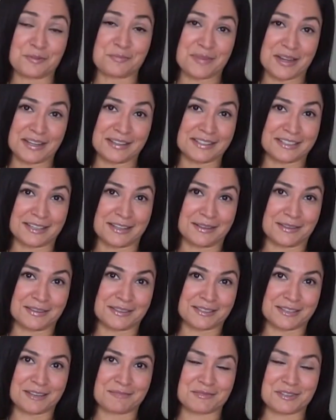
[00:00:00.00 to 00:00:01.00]
their mindset at
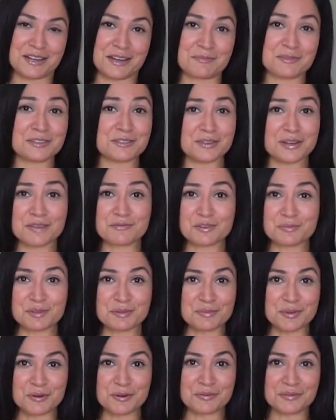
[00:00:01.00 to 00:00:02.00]
the same time, because you have to be
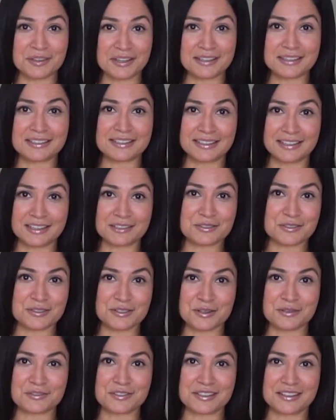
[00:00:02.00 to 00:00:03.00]
motivated to get
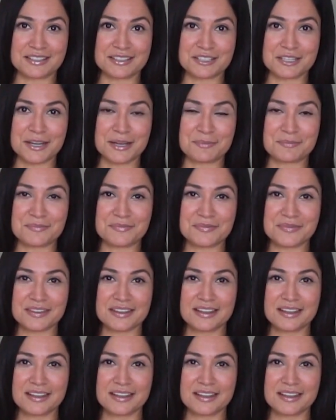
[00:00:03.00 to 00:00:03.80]
yourself to the gym.